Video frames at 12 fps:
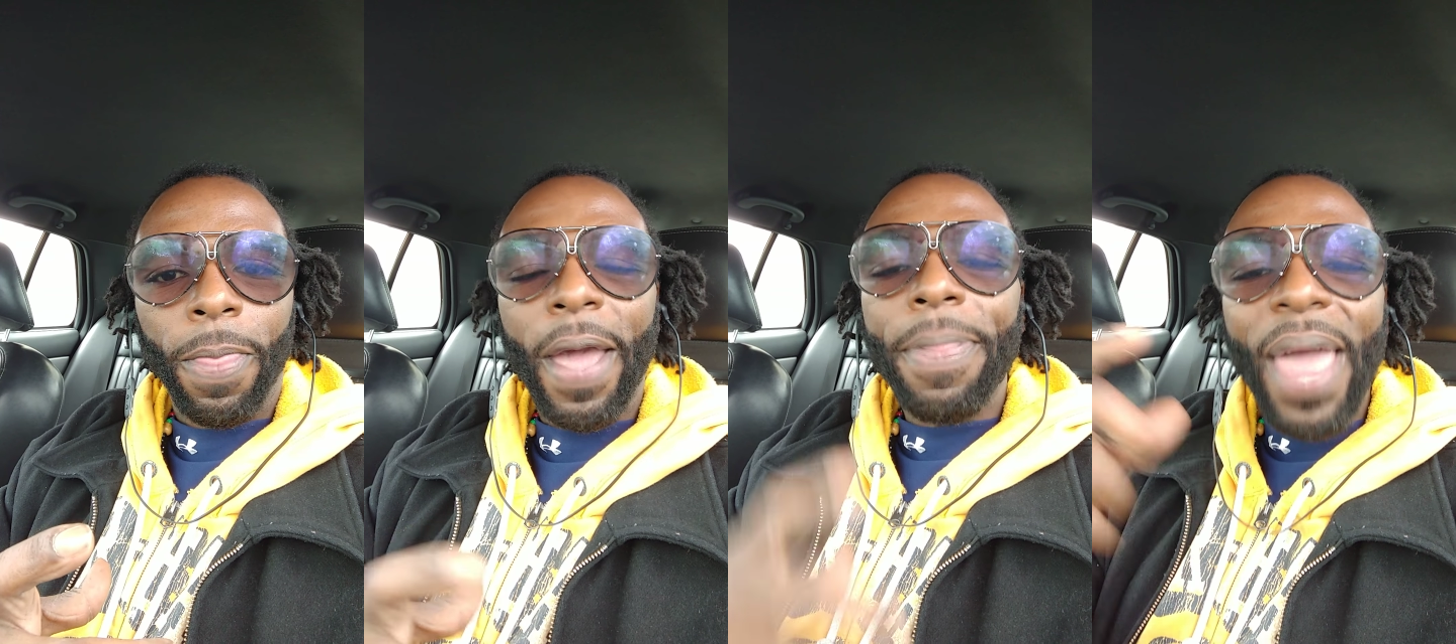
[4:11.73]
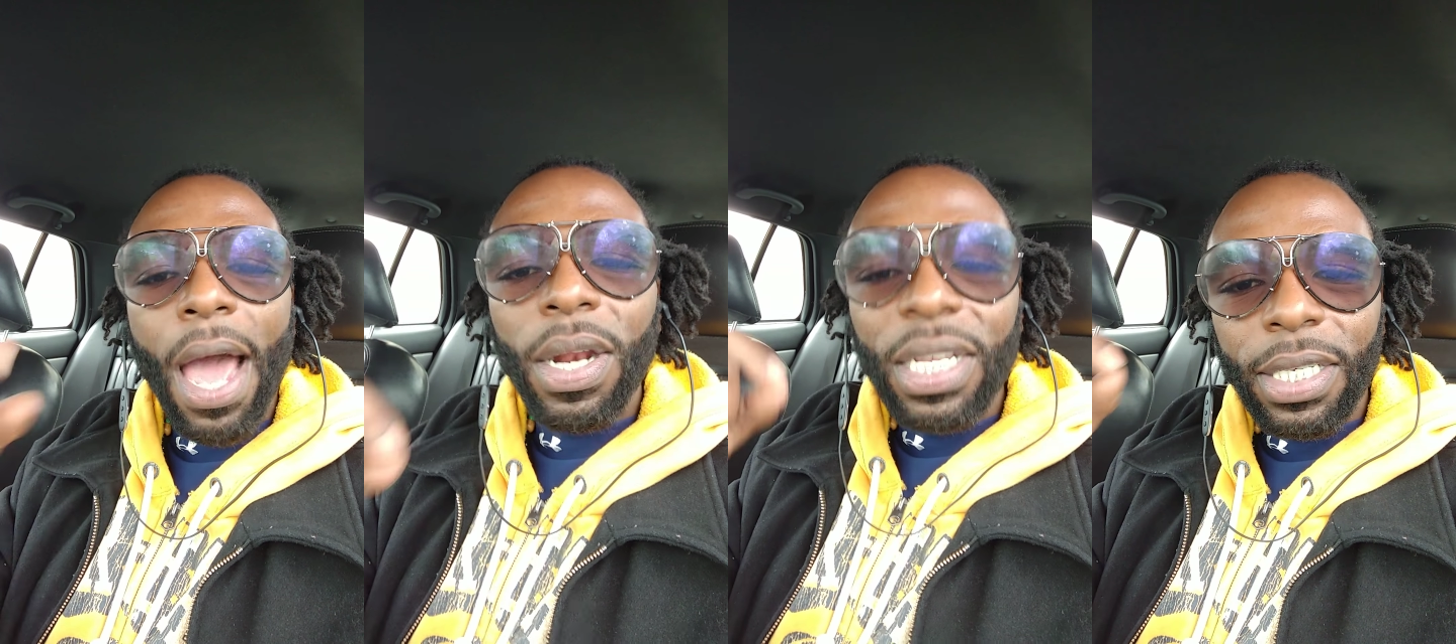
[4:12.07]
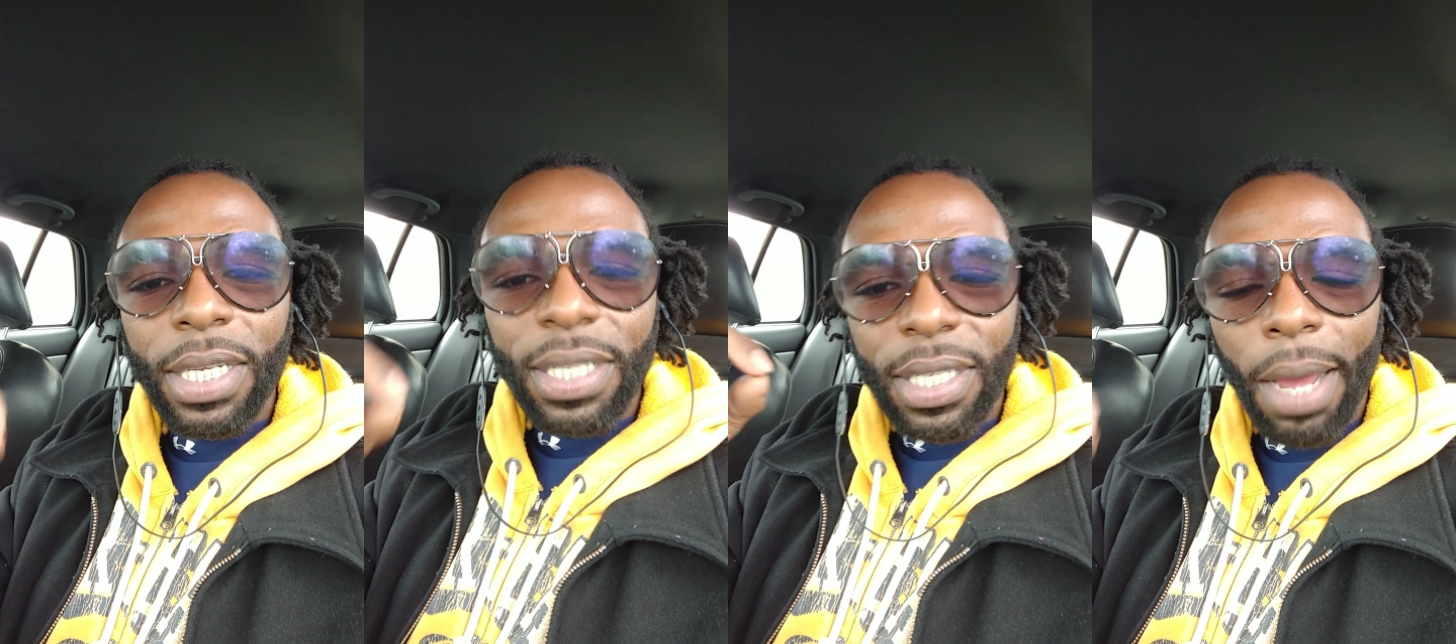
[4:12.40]
And now this
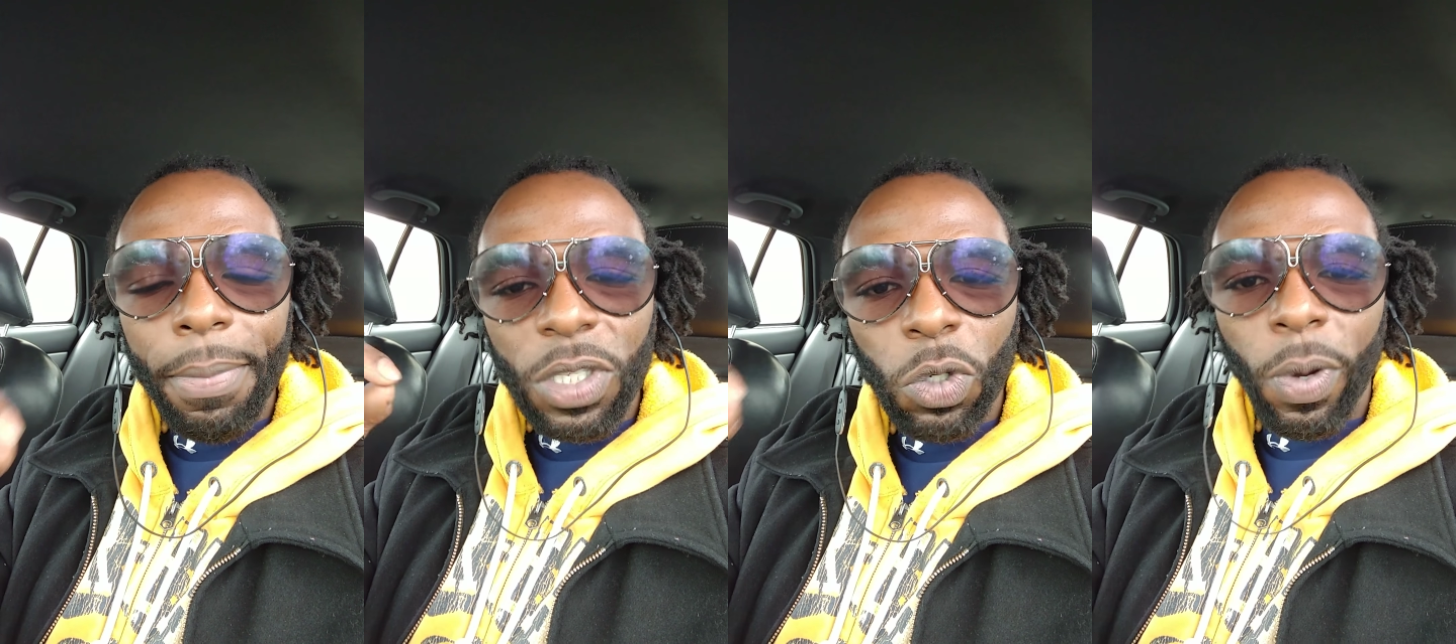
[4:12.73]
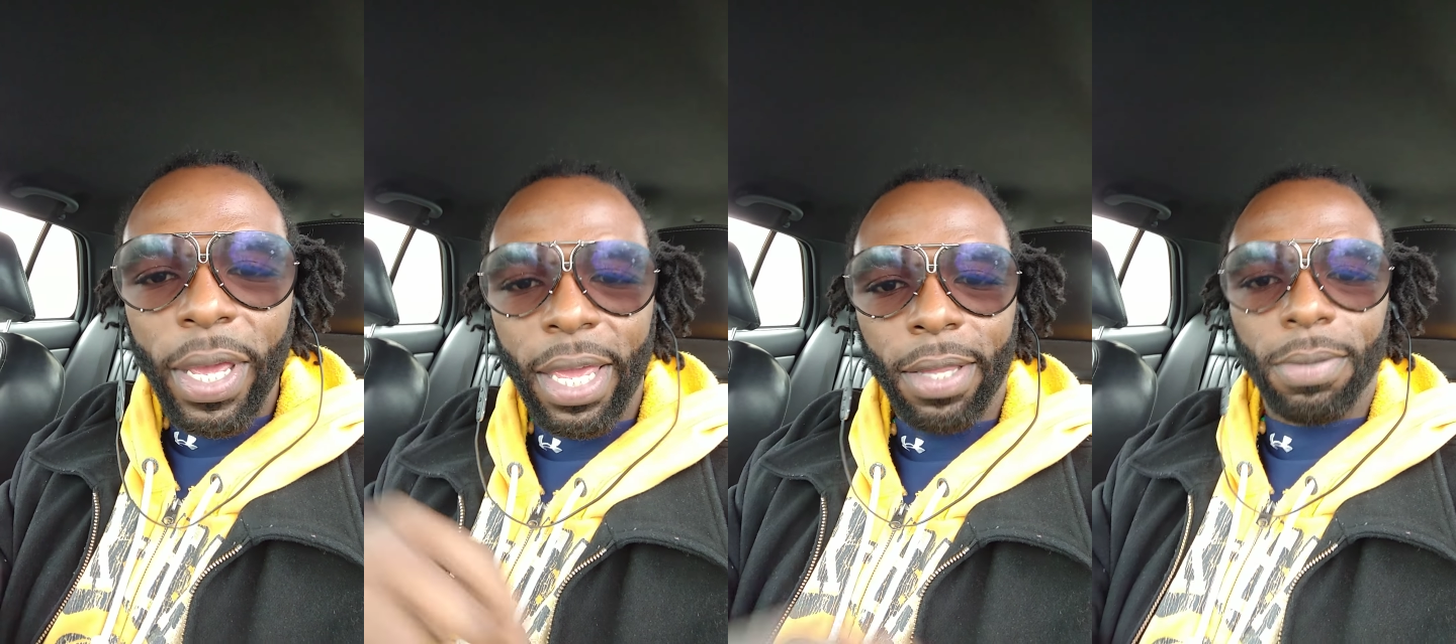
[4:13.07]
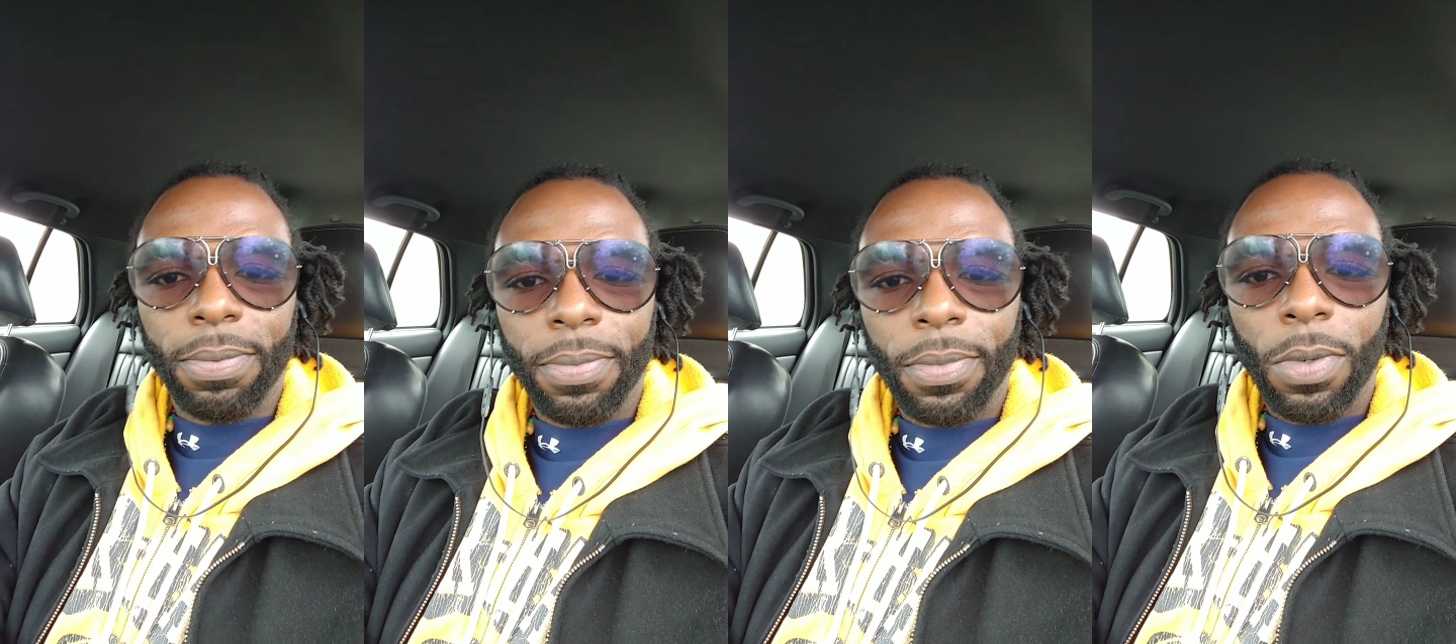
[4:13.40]
shit is coming to an end.
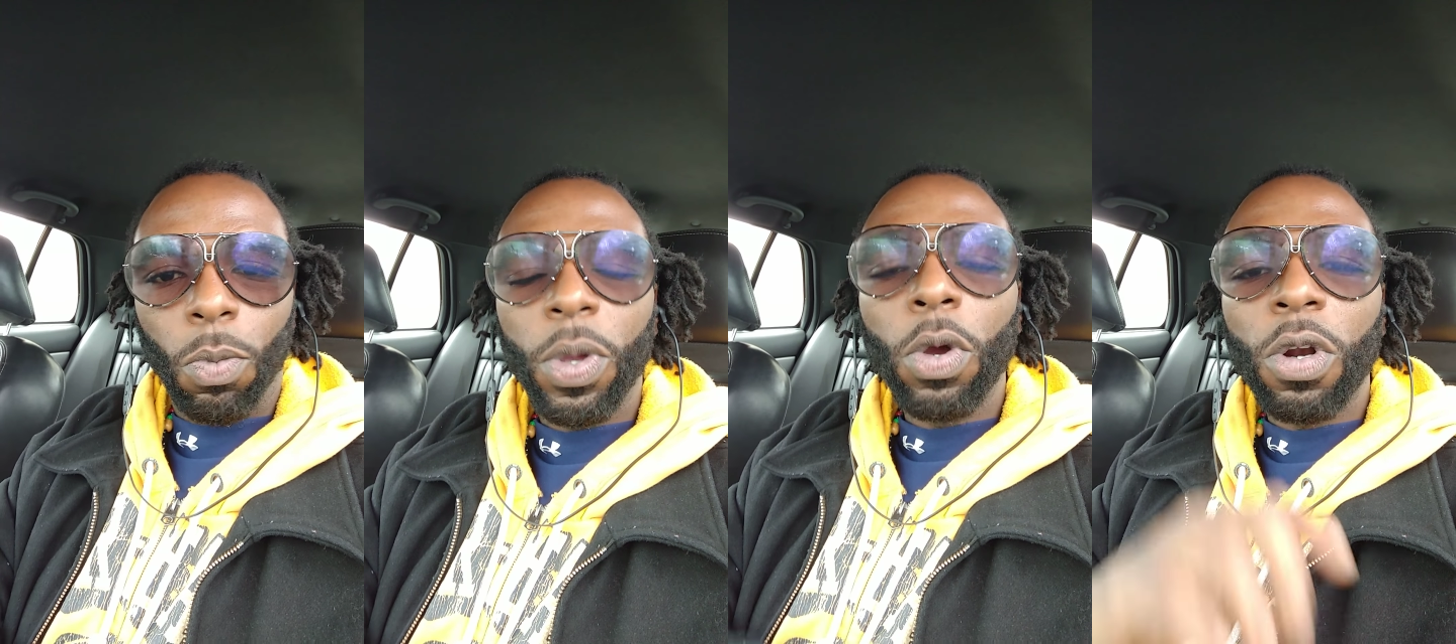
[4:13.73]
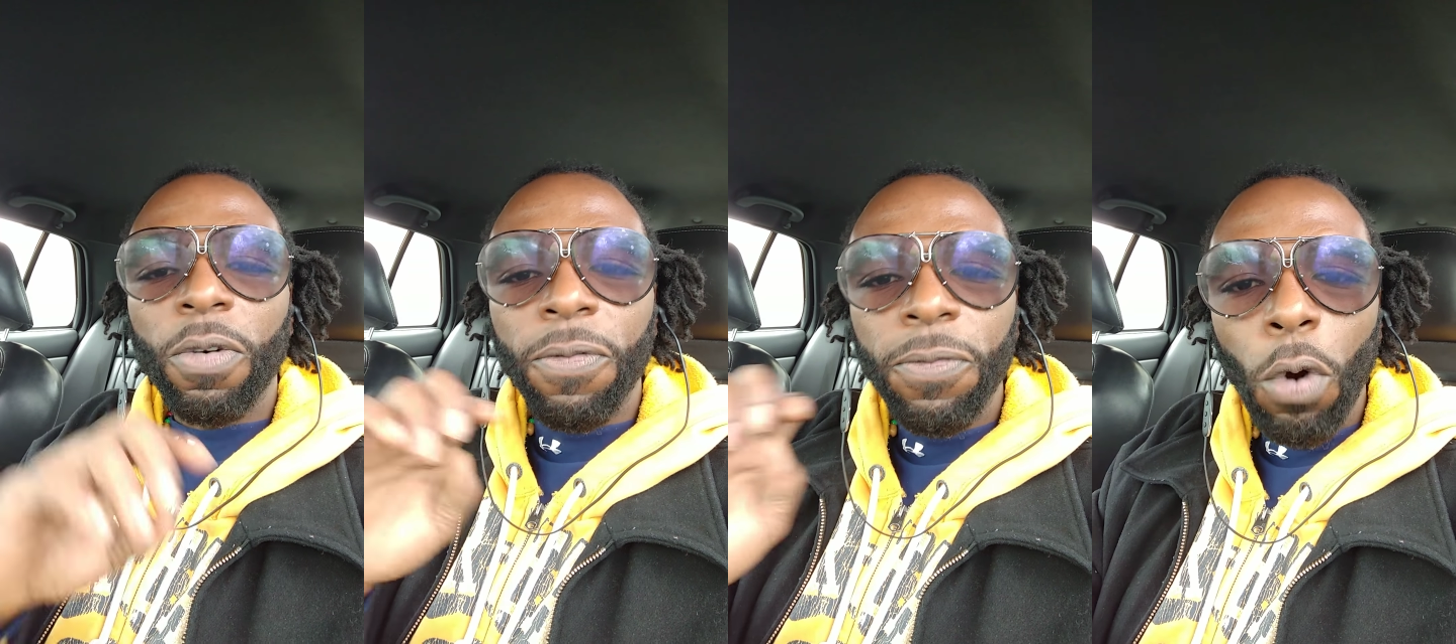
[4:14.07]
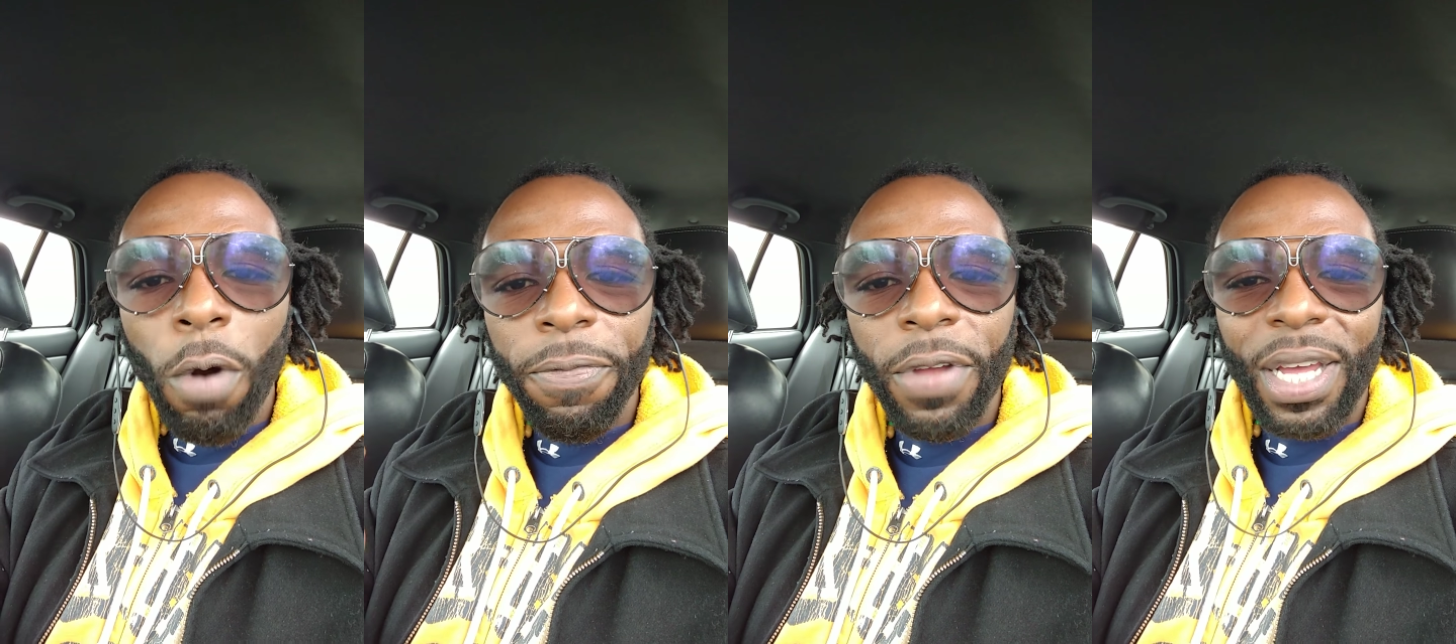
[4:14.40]
We on the
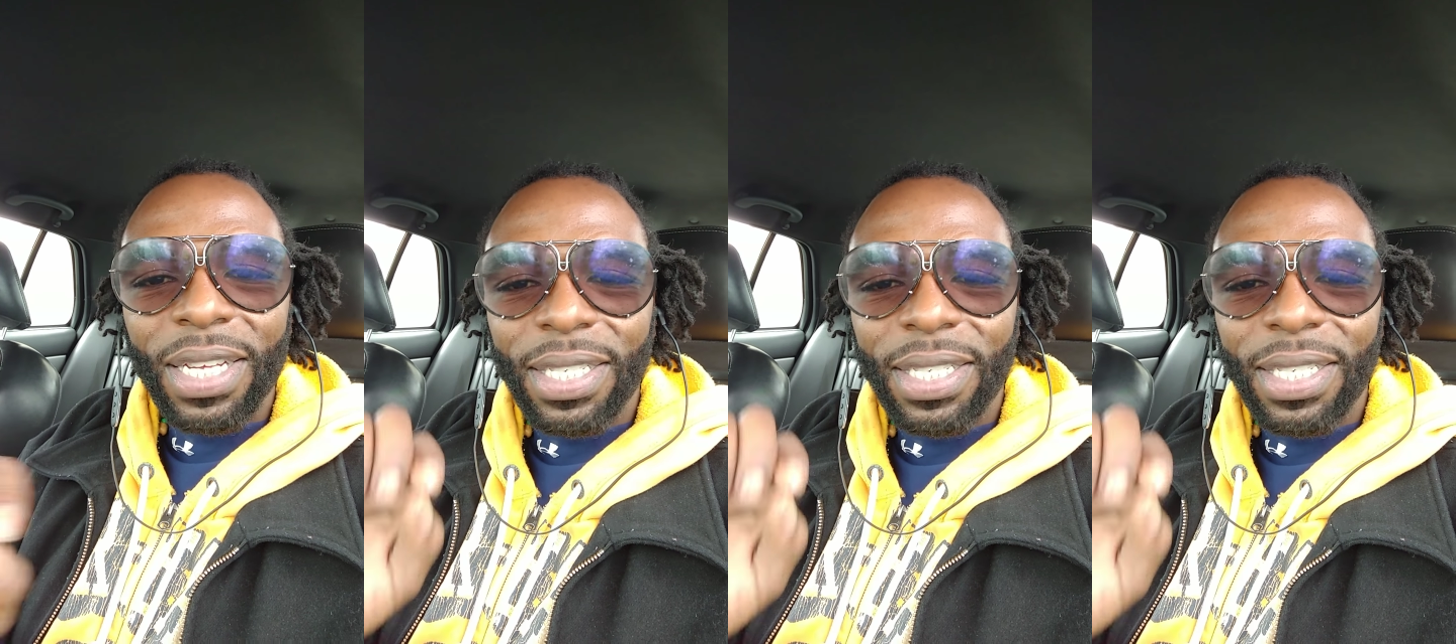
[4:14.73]
fourth